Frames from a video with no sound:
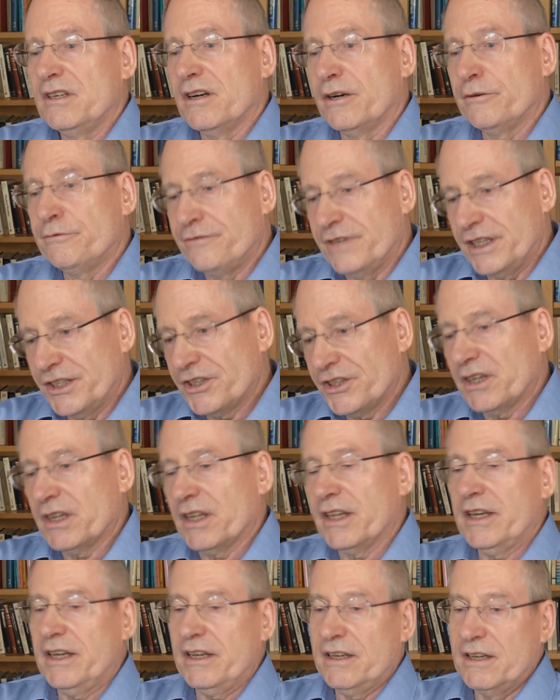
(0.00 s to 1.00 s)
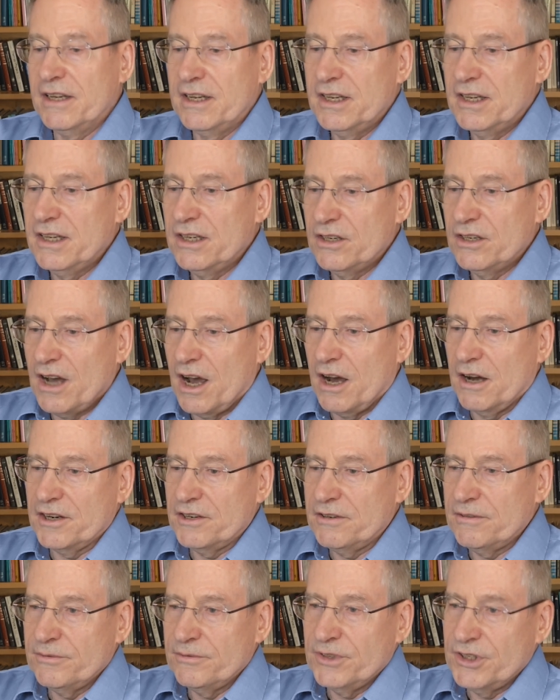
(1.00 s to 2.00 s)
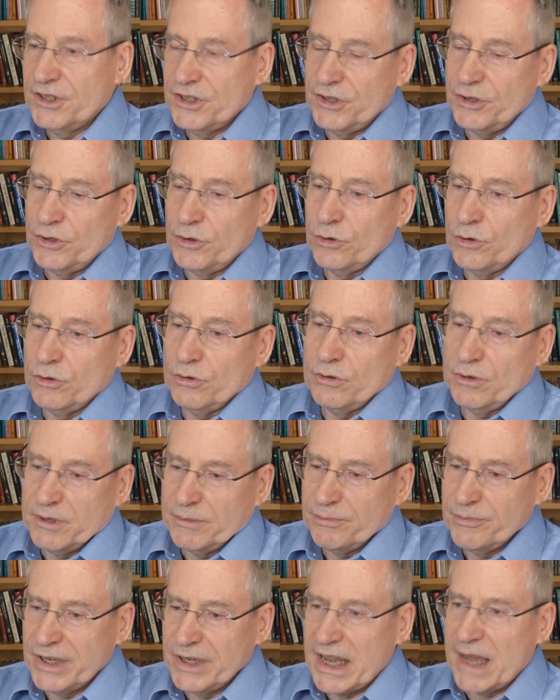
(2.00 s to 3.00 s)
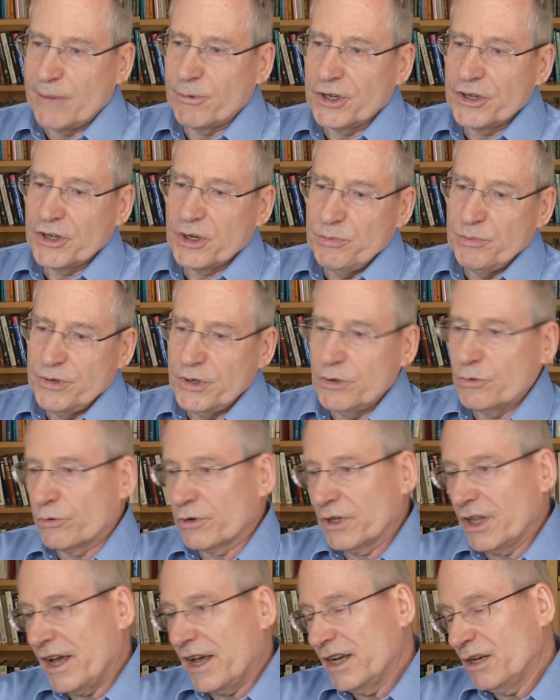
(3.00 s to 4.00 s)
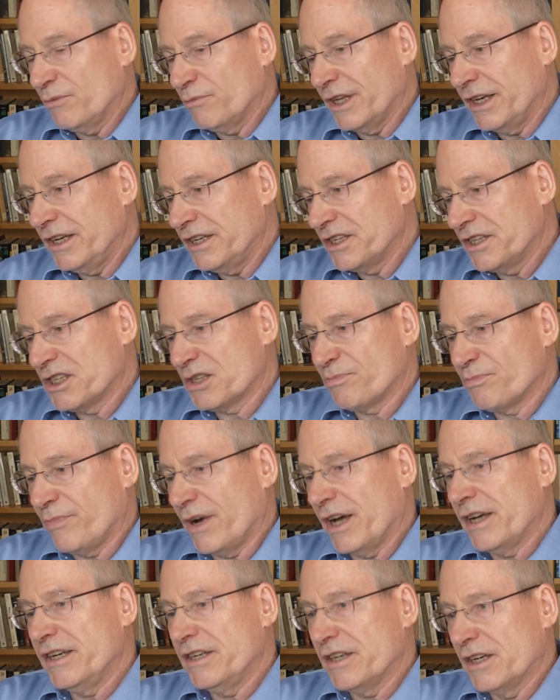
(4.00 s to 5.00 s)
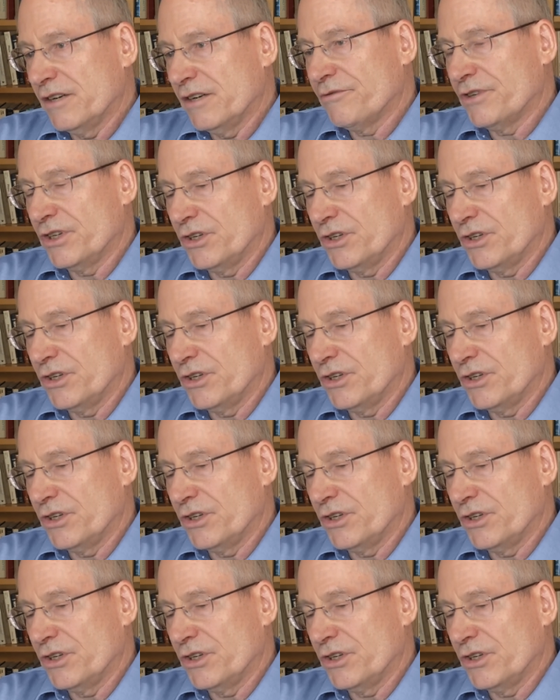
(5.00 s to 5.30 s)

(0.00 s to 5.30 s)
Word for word: efficiently uh, to be able to compute reliably in spite of the